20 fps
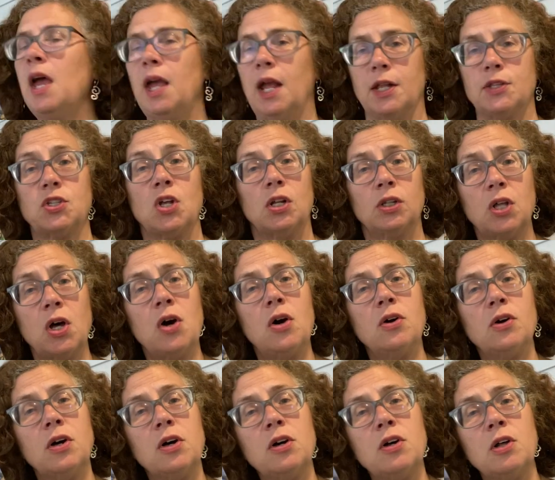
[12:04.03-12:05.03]
it's a
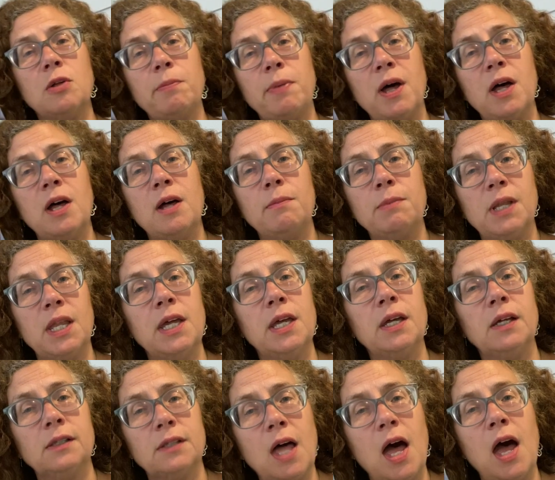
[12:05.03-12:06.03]
local
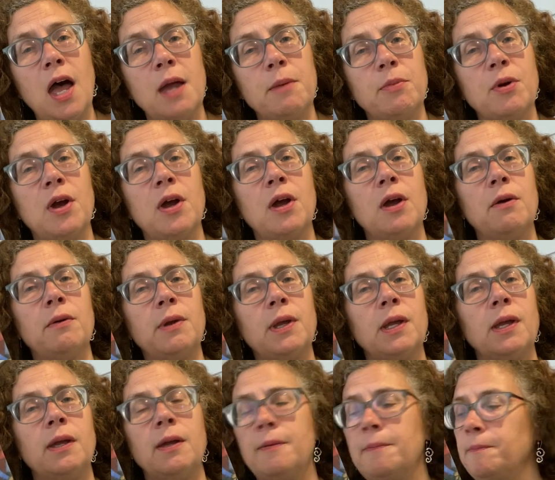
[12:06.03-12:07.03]
public
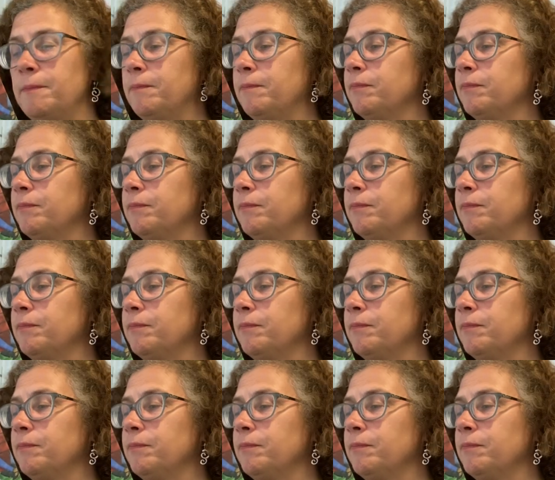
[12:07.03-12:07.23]
library.